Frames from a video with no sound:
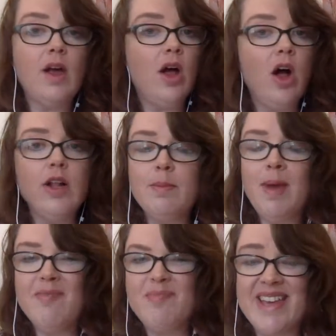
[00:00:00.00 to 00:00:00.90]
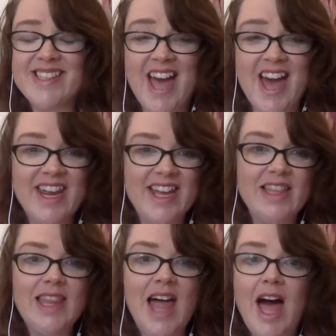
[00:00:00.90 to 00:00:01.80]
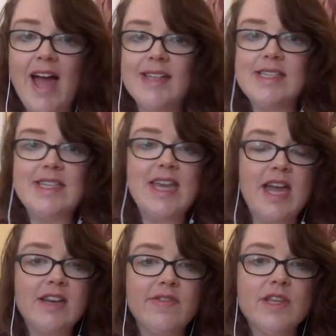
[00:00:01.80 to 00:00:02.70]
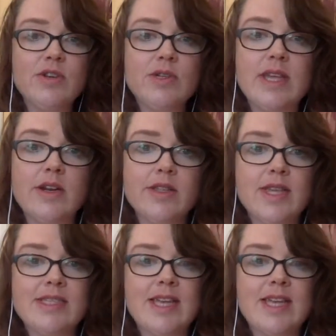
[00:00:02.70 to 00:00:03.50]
All it might be is adding a line to the end of the newsletter that